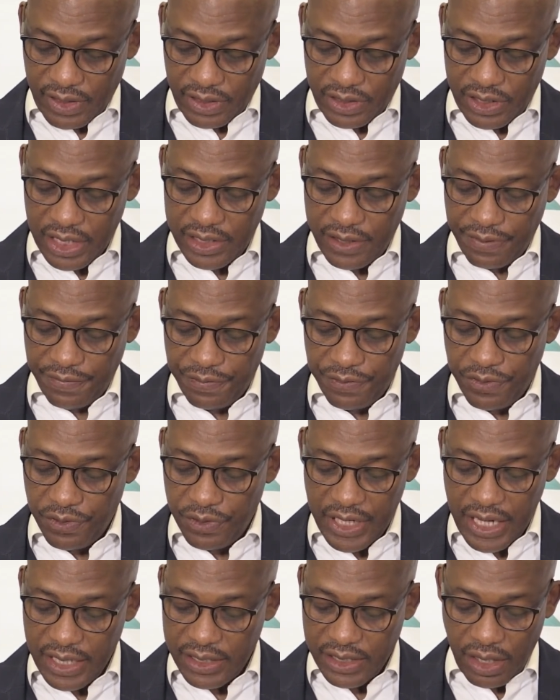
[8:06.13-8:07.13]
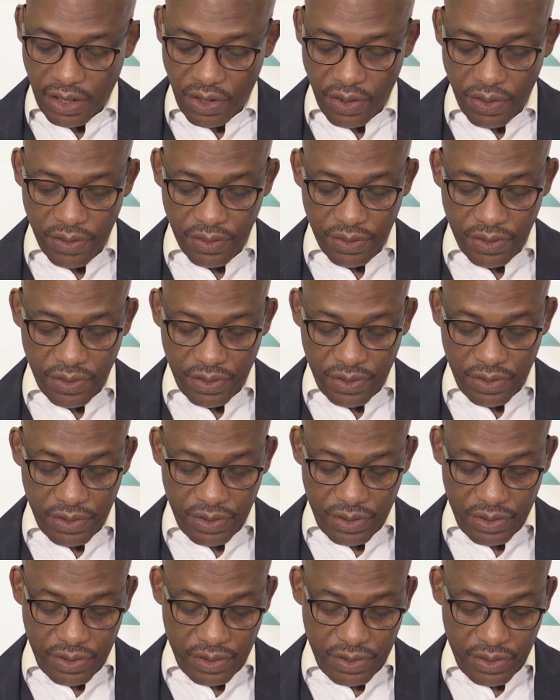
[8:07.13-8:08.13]
Just a few days ago,
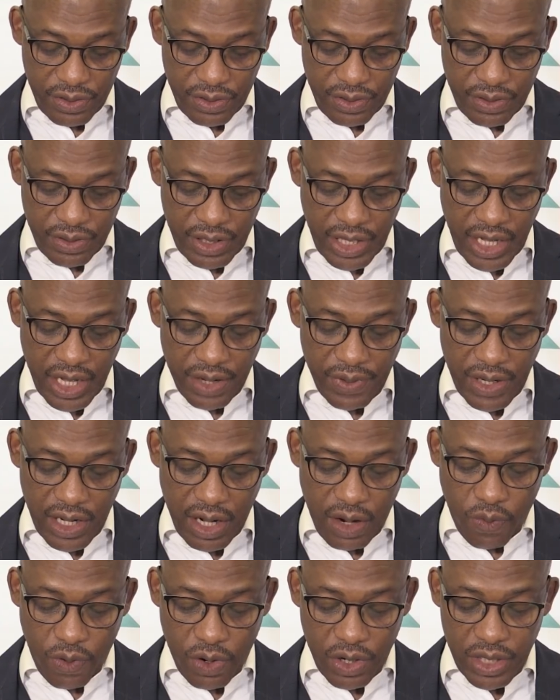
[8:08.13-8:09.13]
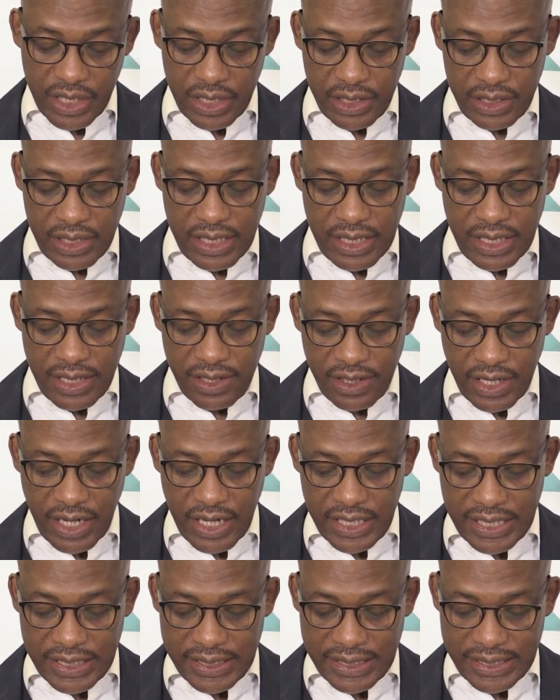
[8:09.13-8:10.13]
they were awarded
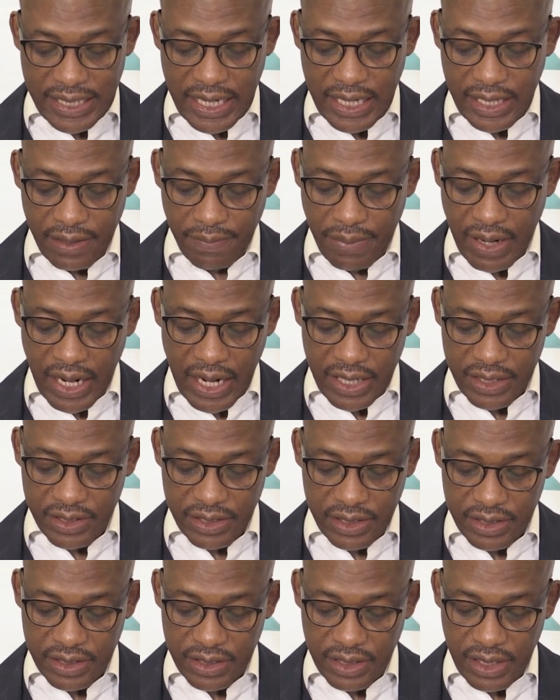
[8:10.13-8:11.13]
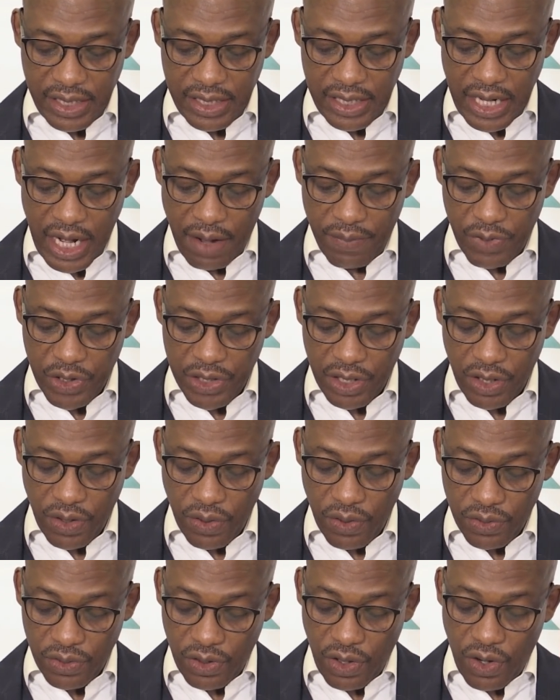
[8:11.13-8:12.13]
3rd and 2nd place in the Harmony
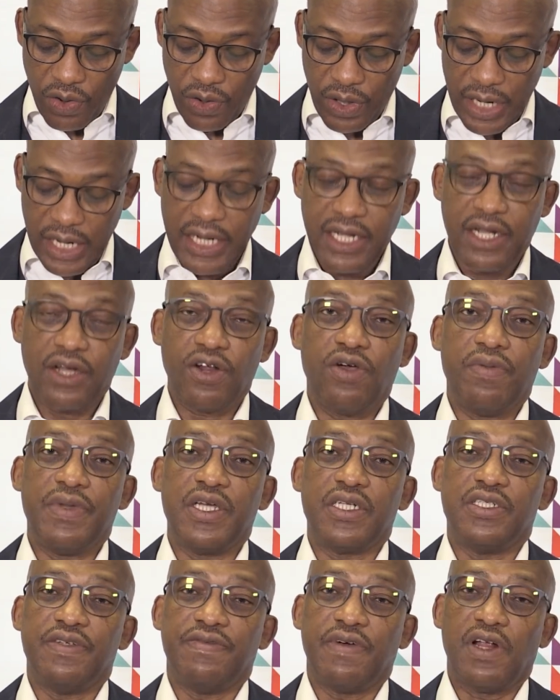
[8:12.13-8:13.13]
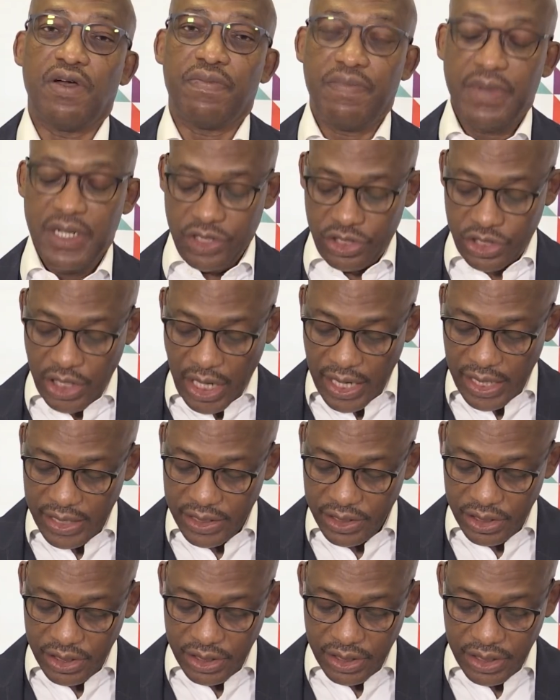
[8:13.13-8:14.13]
Gold Local Economic Development
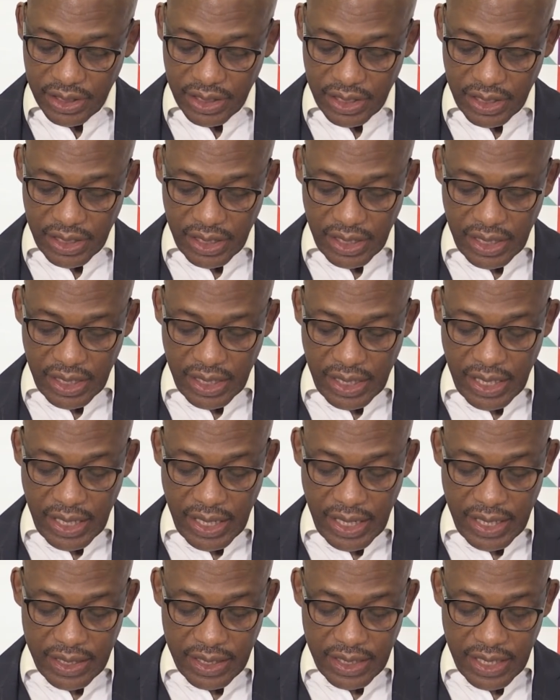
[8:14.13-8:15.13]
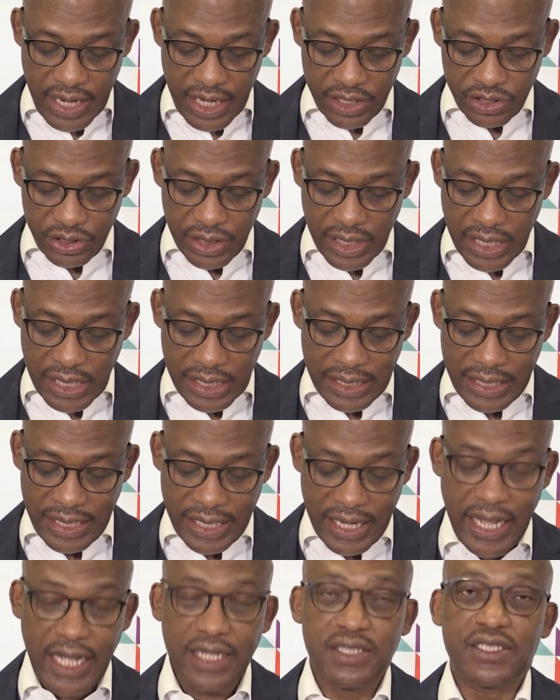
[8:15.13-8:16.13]
Challenge and the National
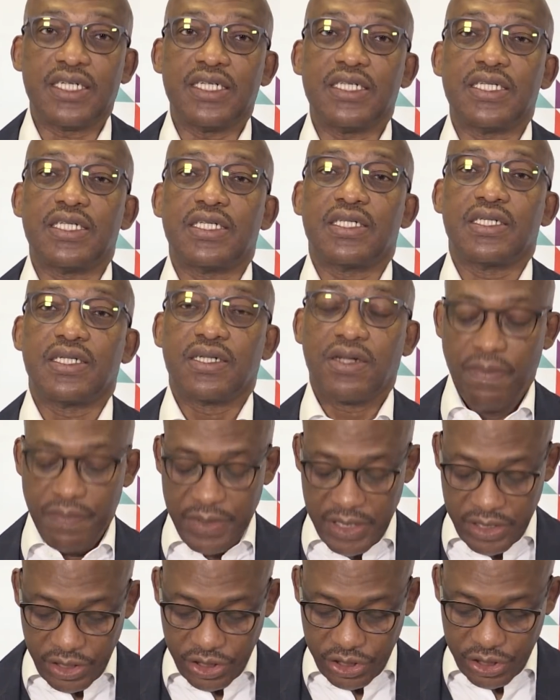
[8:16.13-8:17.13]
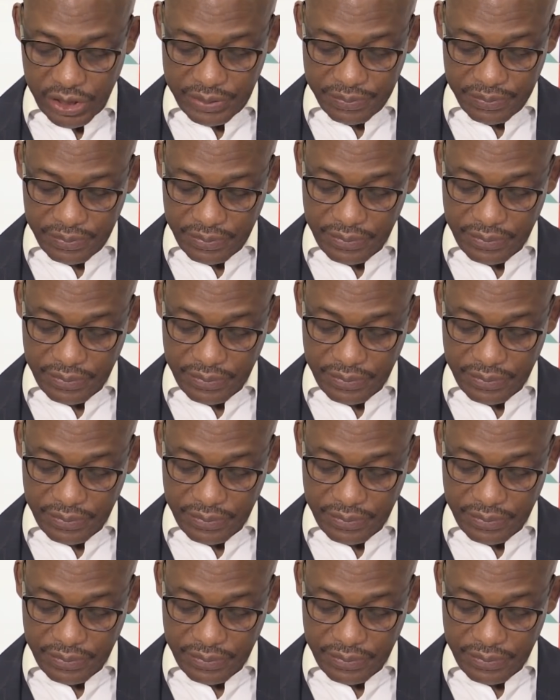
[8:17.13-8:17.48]
Enactus competition.